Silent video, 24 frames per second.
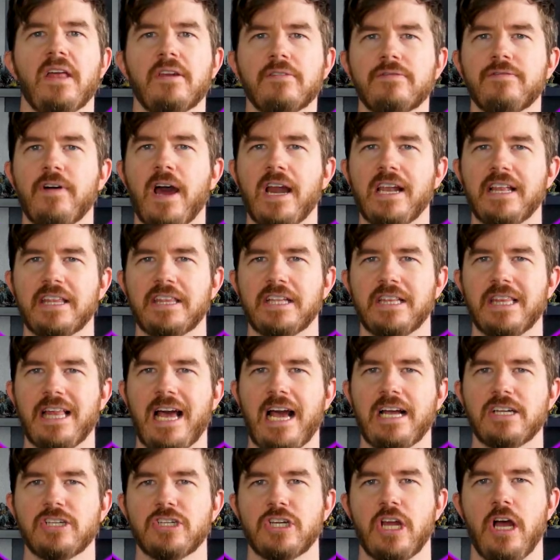then finally, the
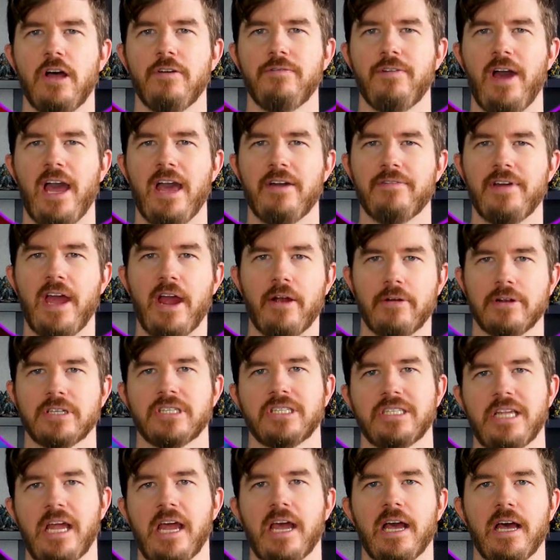last shelf, I have
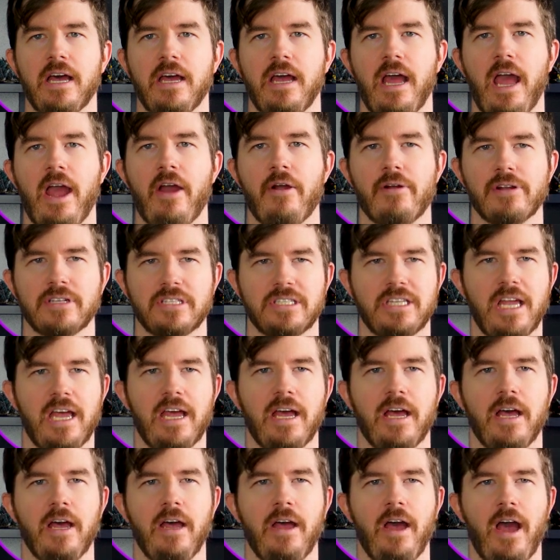Aristea.
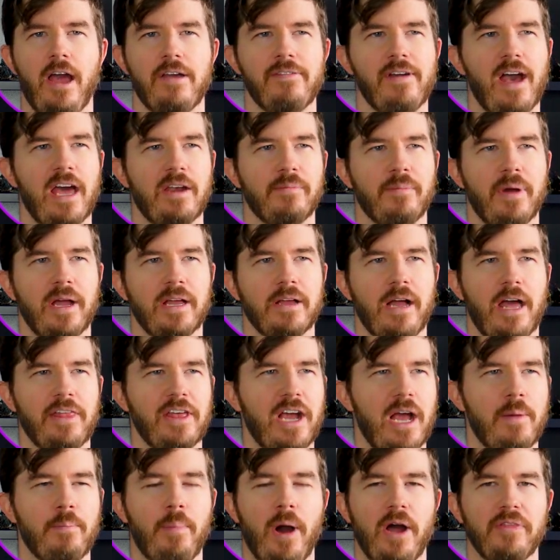Aristea, I
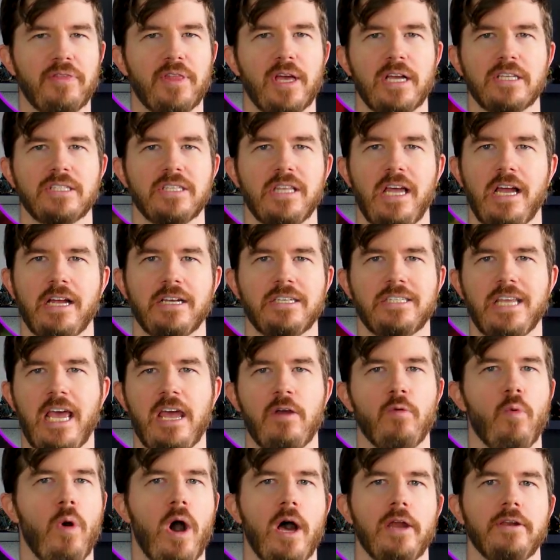think I bought this like
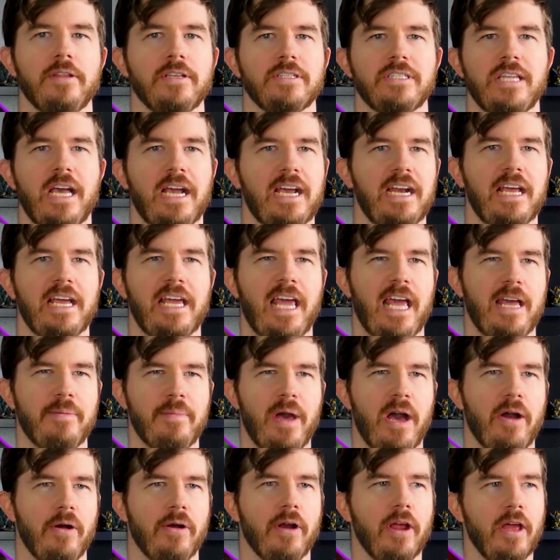day one, the second it
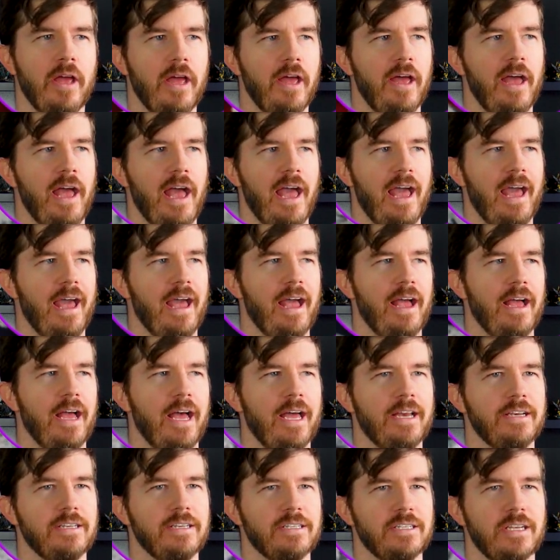came out.
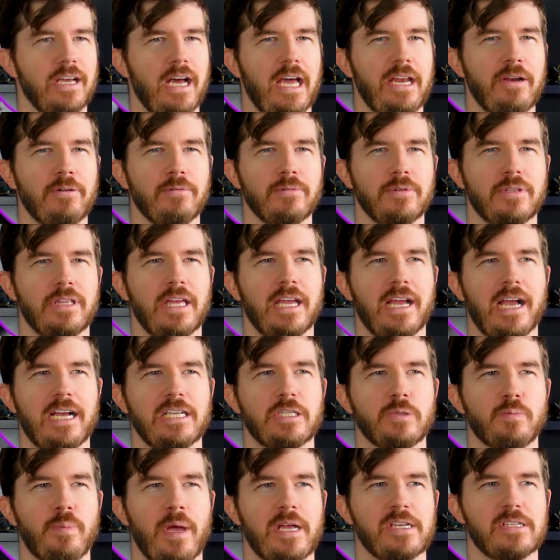And I don't think I
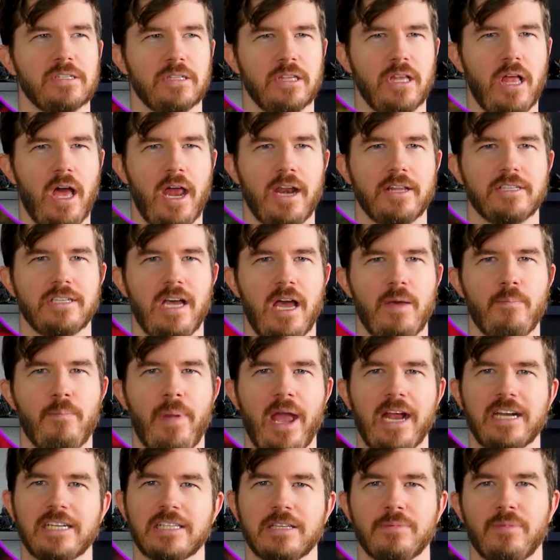spent a lot of time
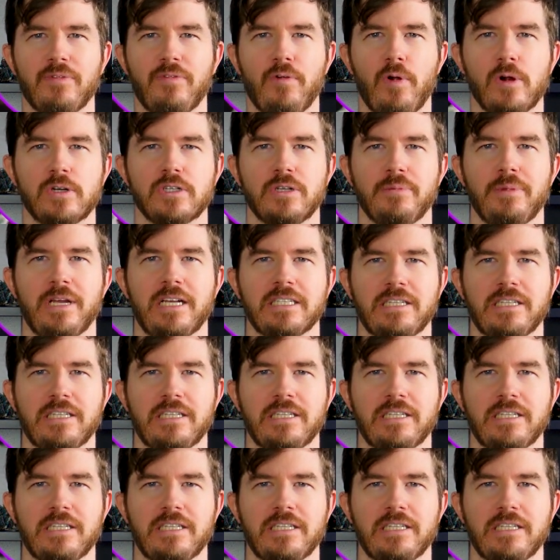painting them, unfortunately,